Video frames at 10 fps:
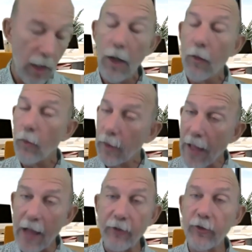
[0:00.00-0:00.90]
Well,
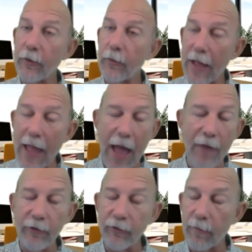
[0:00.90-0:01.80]
actually we have.
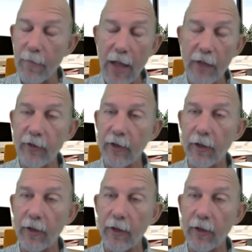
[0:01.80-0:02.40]
It's amazing.